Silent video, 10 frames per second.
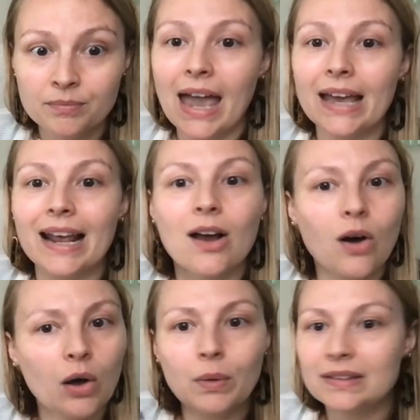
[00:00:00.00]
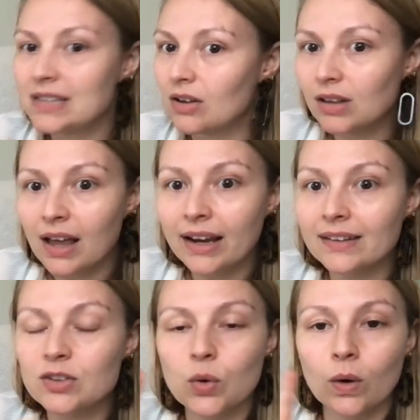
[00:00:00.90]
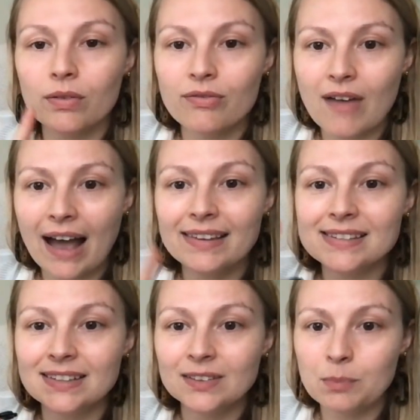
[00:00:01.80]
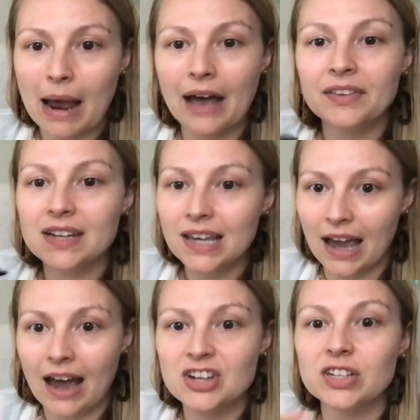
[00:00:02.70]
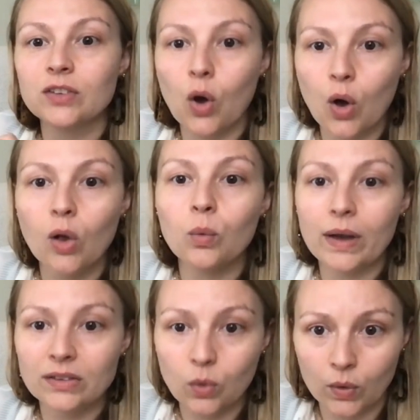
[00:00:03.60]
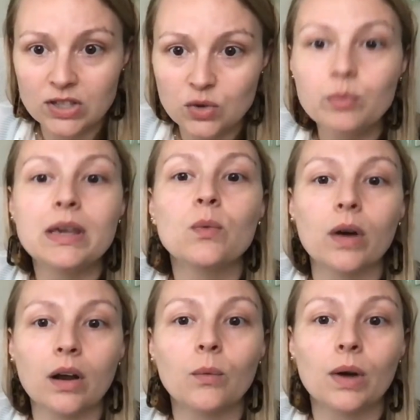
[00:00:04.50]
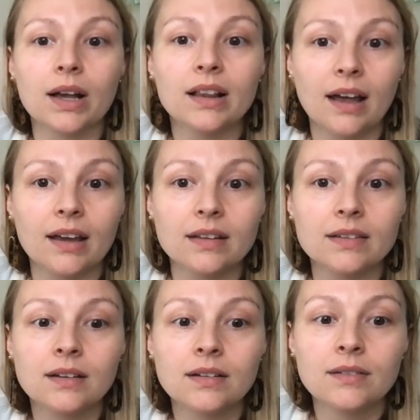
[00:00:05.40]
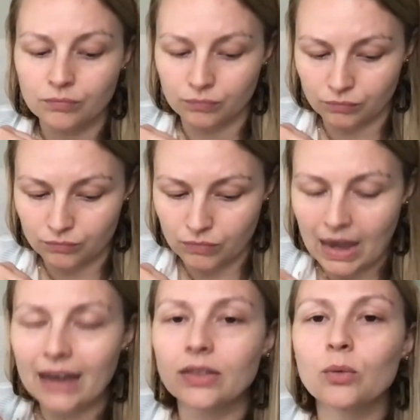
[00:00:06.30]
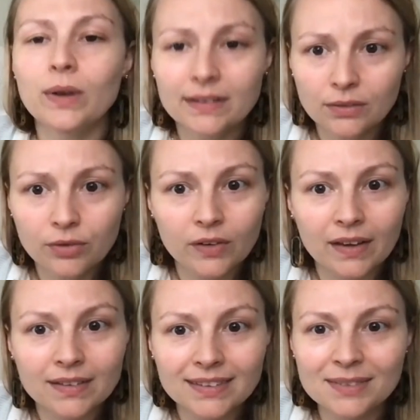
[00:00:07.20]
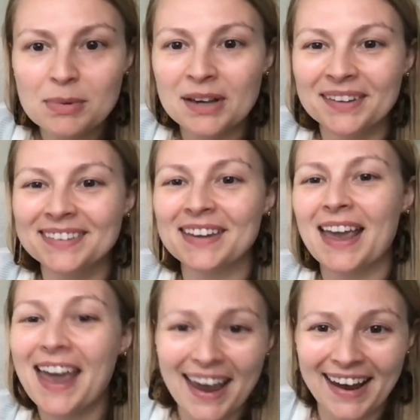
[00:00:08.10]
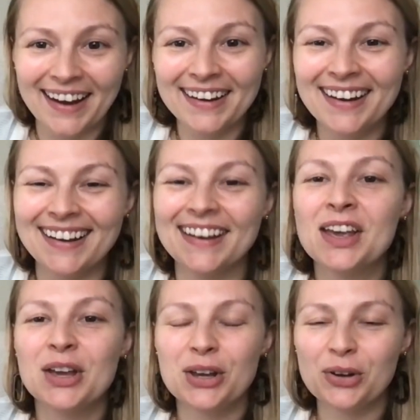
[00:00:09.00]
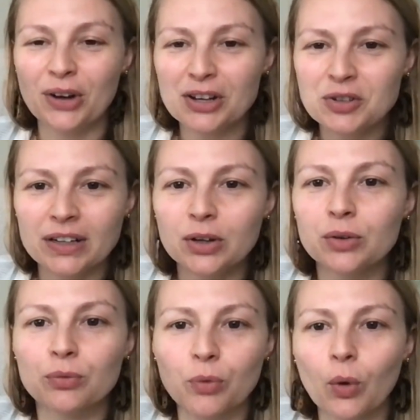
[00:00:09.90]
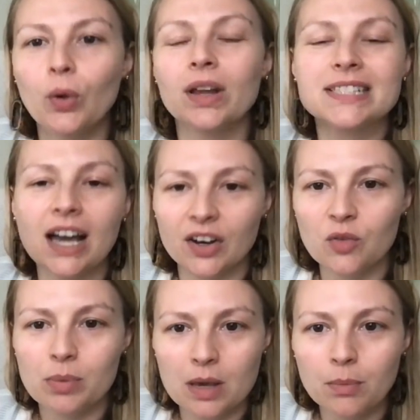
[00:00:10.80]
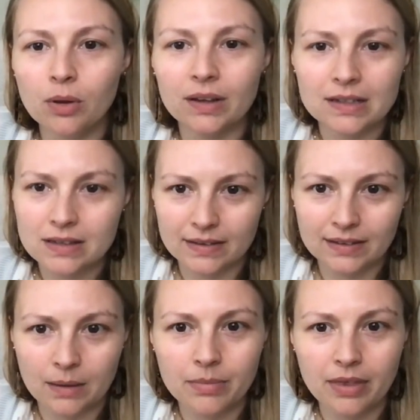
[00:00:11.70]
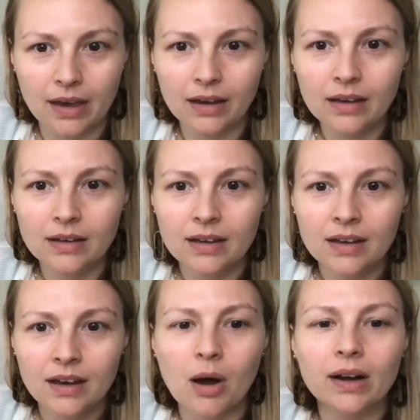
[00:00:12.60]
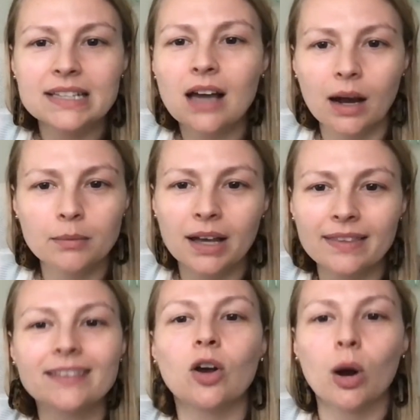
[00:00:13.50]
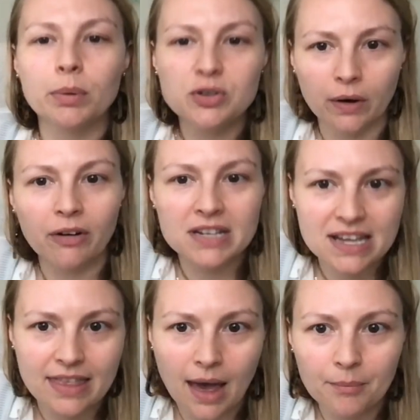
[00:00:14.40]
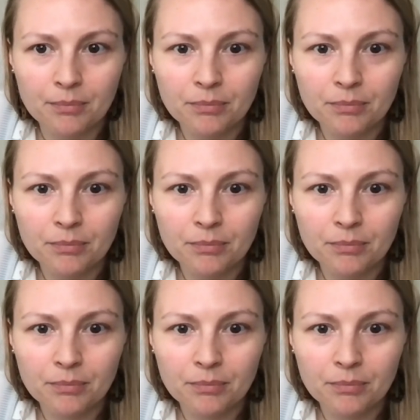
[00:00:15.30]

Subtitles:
And I always tell clients your fastest path to cash is always going to be one-on-one clients. And the reason for this is because A, you're not trying to enroll a ton of people into the same thing on a timeline that's arbitrary to them.